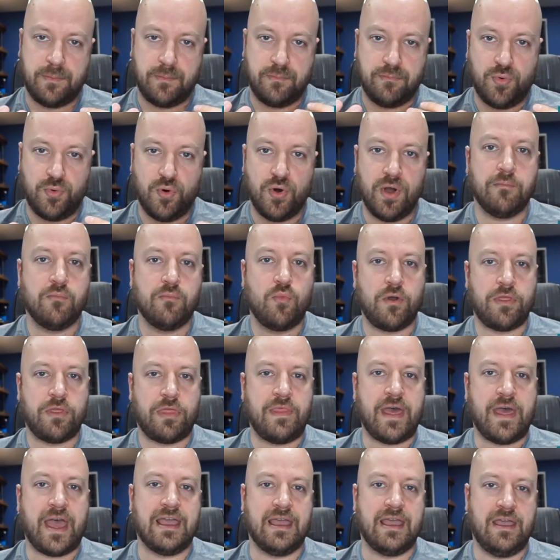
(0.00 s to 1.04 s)
Put more than
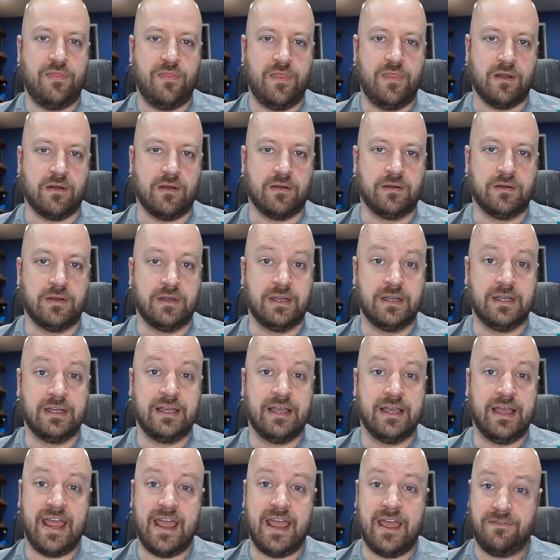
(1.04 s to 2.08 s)
that in there.
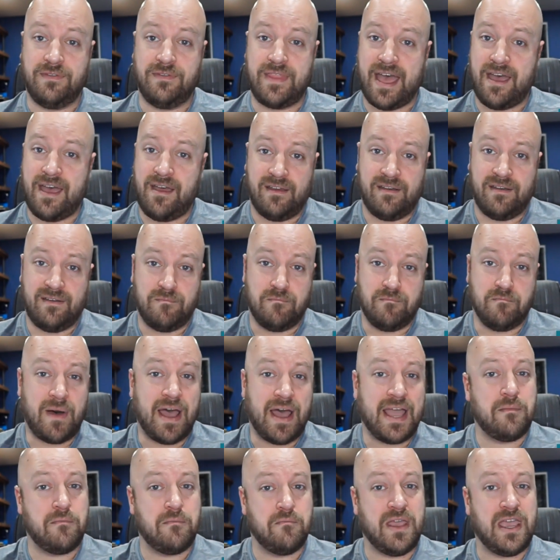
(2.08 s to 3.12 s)
And that
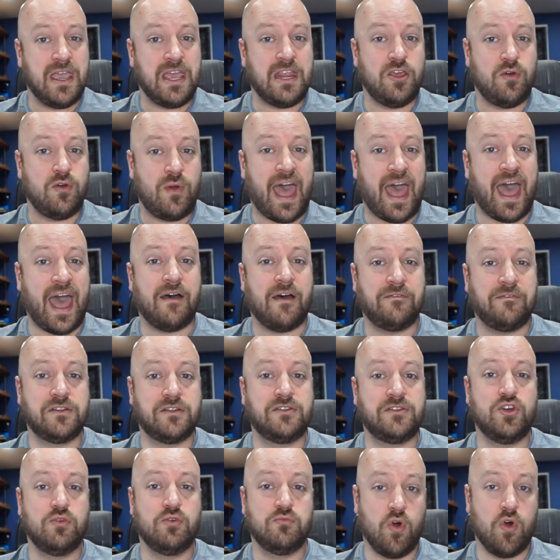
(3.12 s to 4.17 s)
might mean you have to
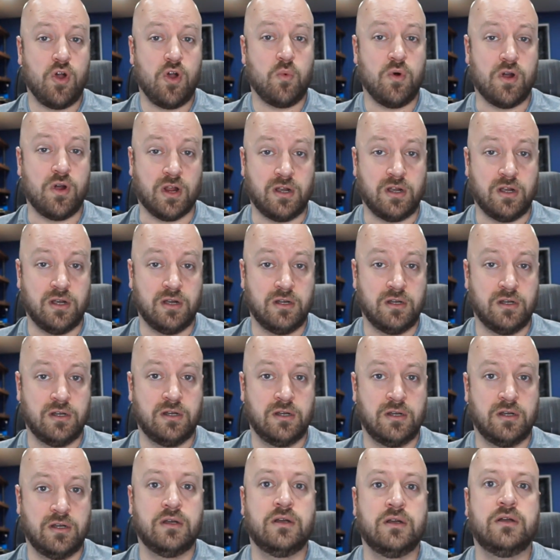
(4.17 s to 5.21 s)
do more work.
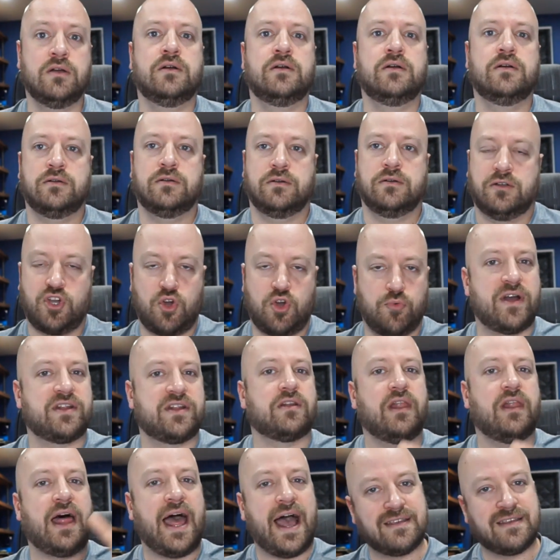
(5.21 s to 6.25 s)
Go back to
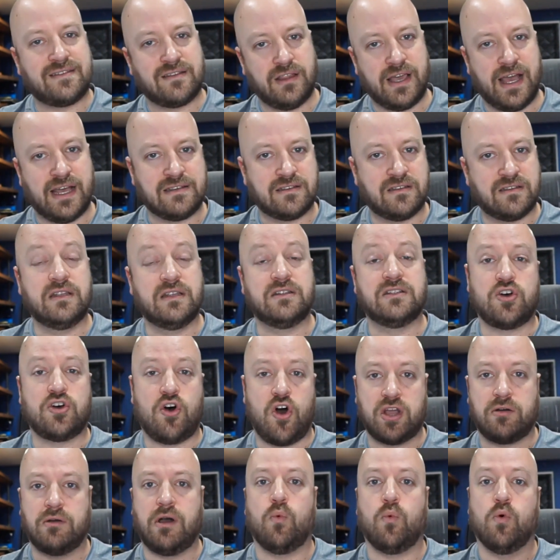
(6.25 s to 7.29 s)
last lesson and
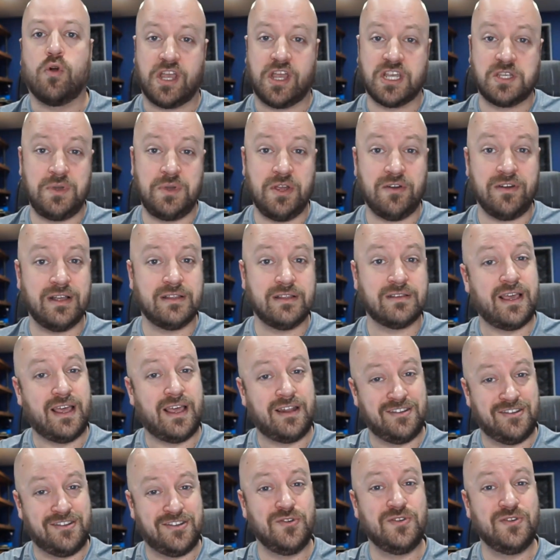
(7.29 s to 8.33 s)
talk about work experience
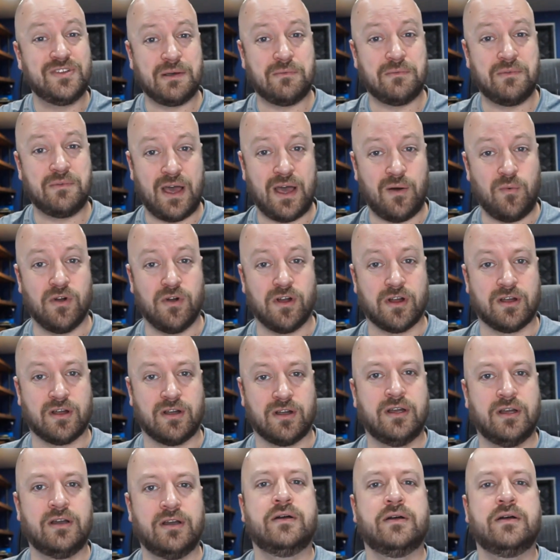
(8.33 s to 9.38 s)
and do some of that work.
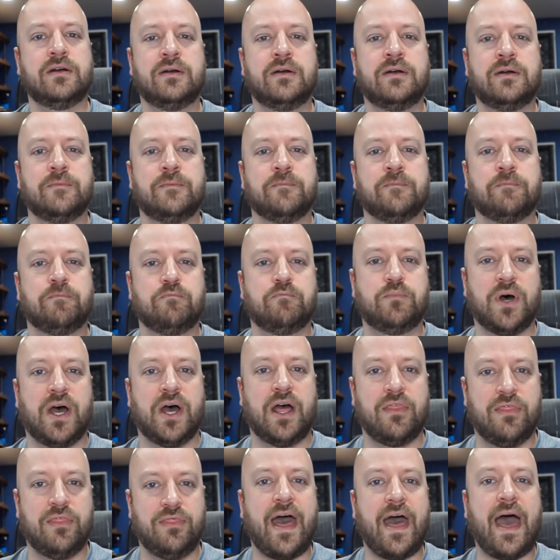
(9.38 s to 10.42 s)

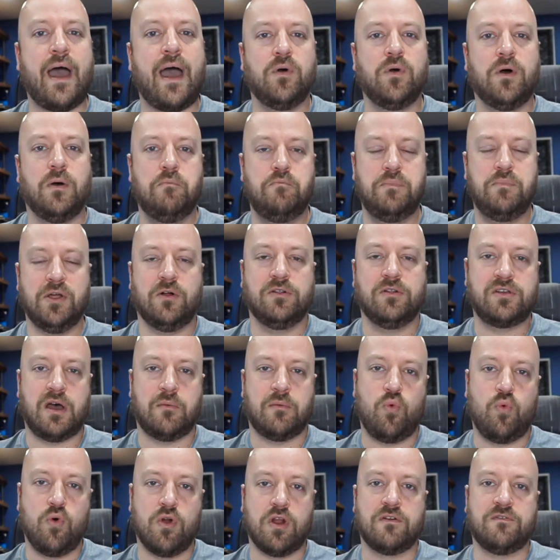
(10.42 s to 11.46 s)
But that will build up
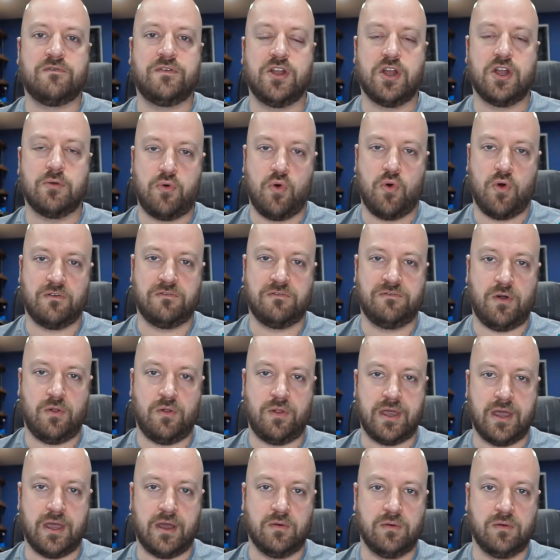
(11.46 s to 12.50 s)
work for your
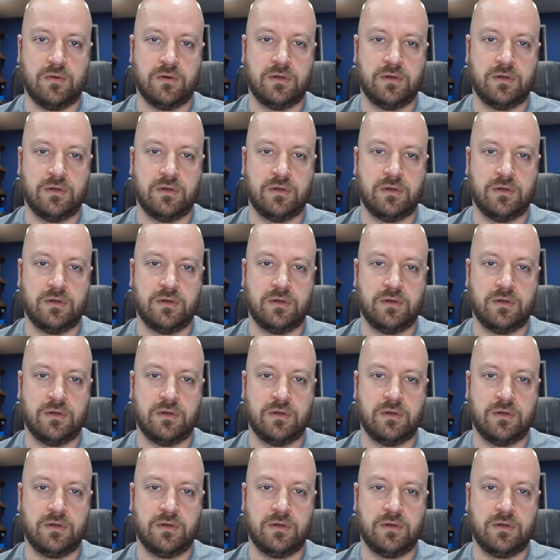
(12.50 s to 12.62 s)
portfolio.